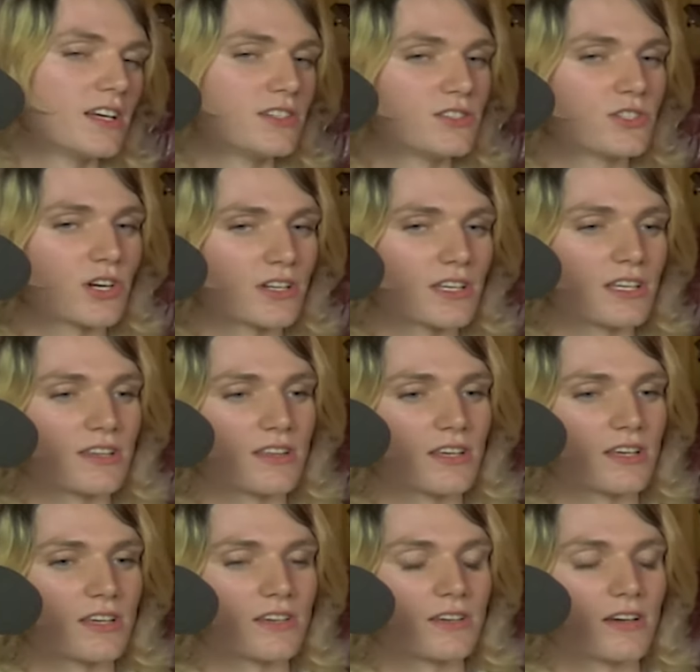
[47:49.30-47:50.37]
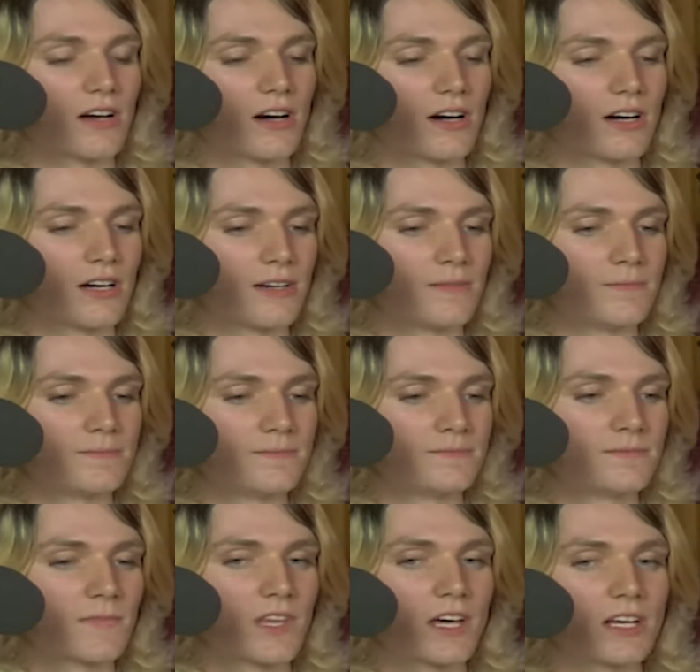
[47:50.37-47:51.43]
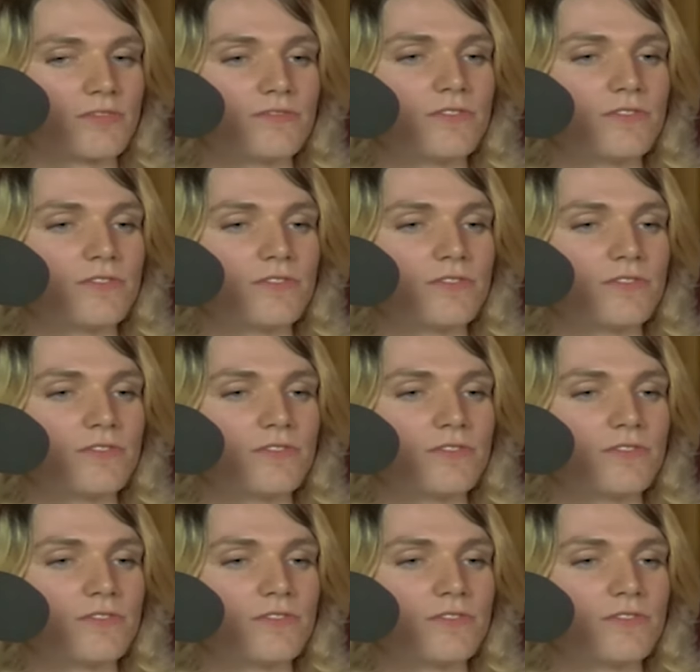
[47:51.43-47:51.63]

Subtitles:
chunky thing. A lot of